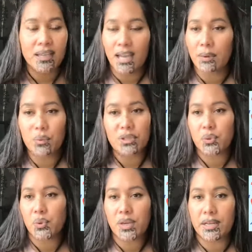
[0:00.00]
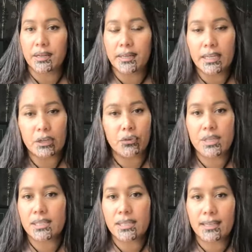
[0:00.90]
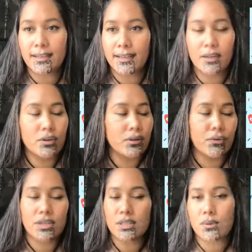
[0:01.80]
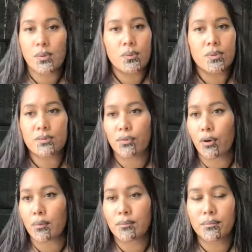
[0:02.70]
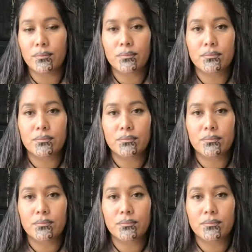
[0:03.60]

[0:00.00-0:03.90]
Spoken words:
And we're talking increasing credit scores from,